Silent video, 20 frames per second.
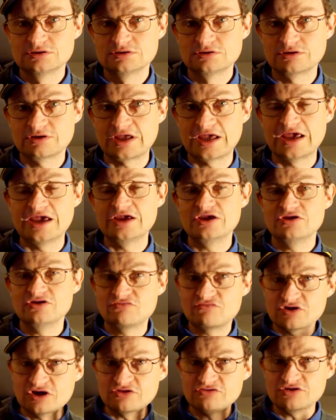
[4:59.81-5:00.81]
Okay,
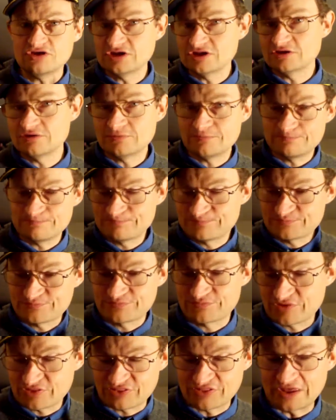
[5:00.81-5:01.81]
you've got you know
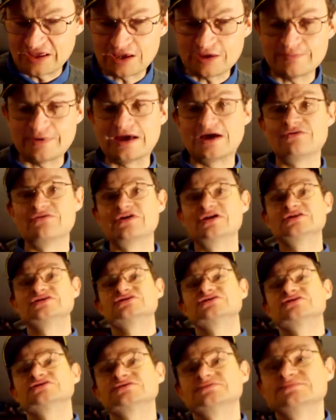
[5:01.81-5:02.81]
to think about
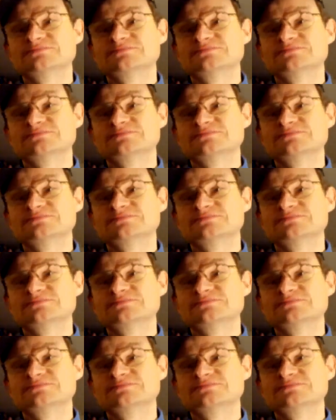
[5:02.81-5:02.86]
this.